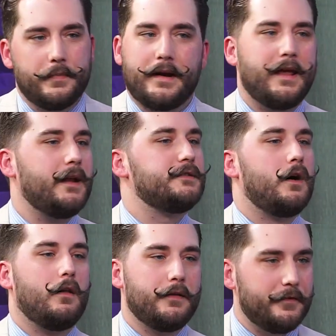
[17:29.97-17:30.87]
But again, it's
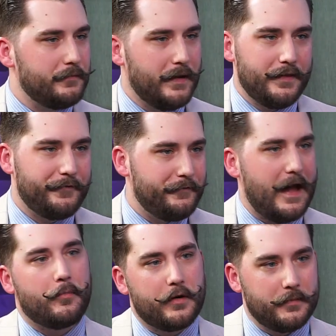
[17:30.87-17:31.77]
all in the
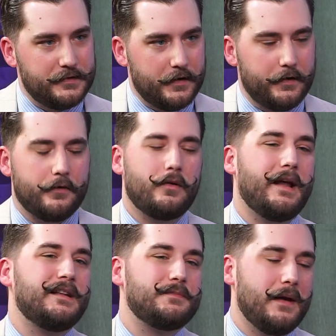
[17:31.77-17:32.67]
fabric material,
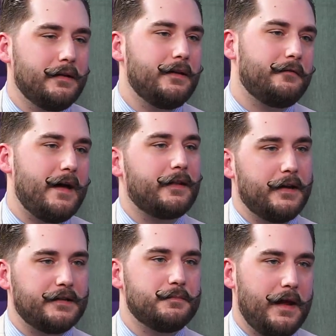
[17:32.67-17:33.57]
and it's mainly the fact that
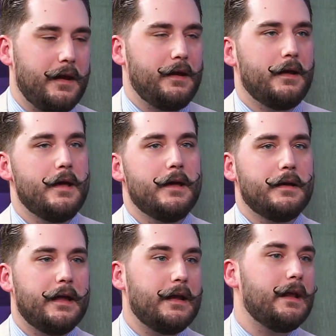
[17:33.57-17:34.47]
it's made
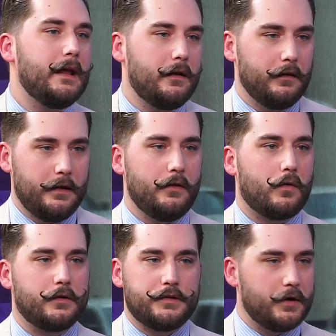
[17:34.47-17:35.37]
in Italy
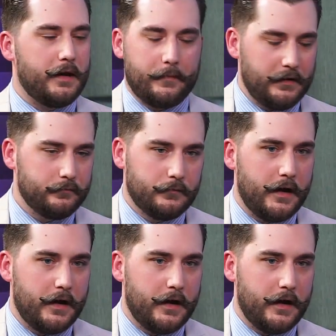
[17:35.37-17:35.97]
or Turkey. I mean,